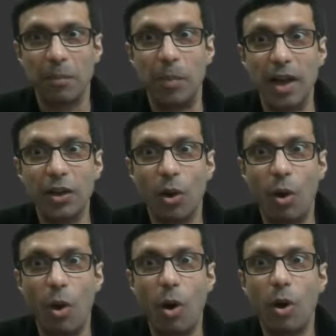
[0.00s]
but
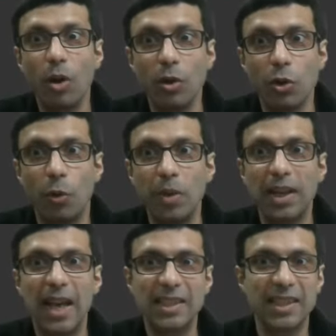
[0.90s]
all
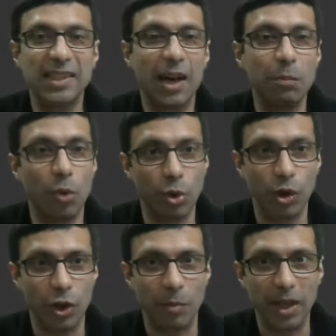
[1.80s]
noble gases are
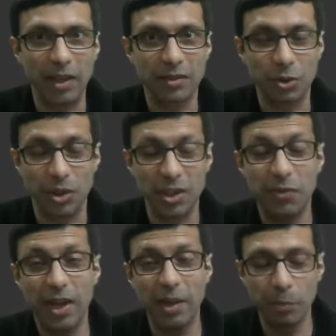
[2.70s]
monoatomic. So this is
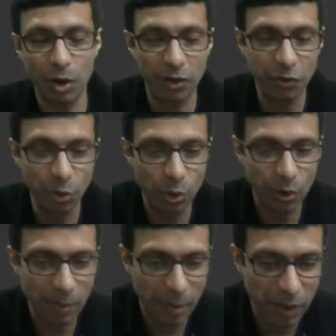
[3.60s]
a very important rule to
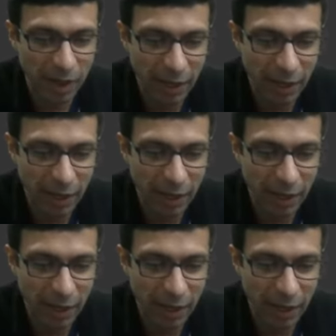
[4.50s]
remember,